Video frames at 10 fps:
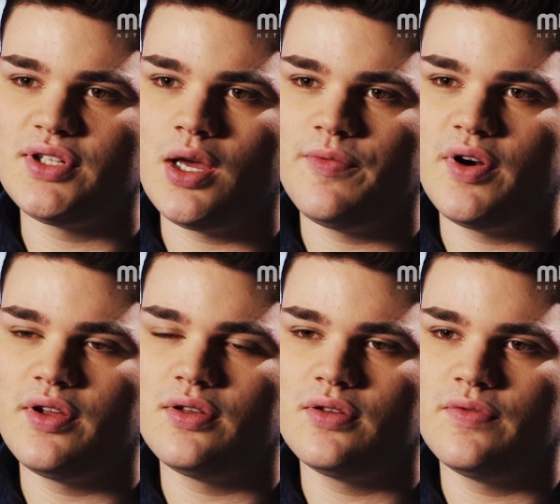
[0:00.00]
Yeah, I'm
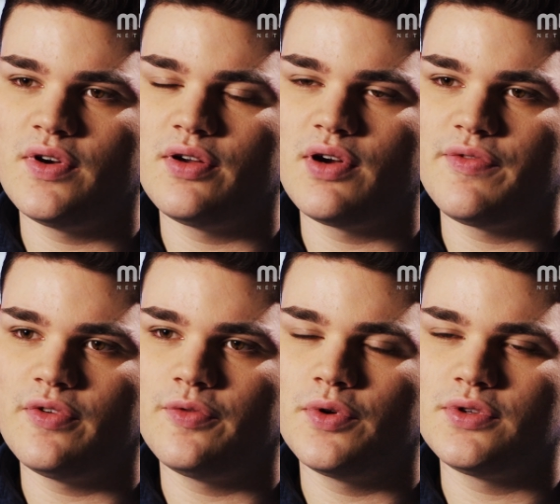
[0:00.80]
very, very
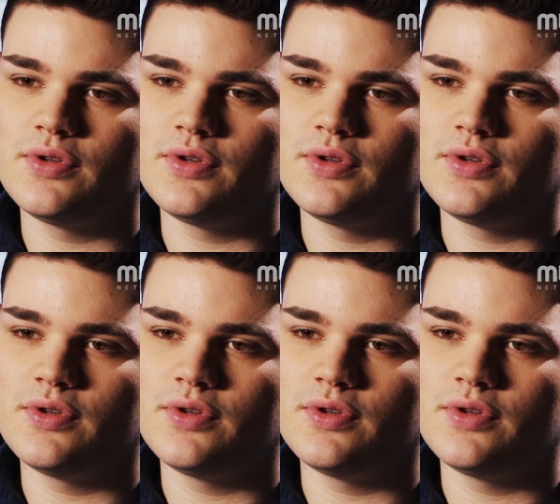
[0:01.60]
grateful for it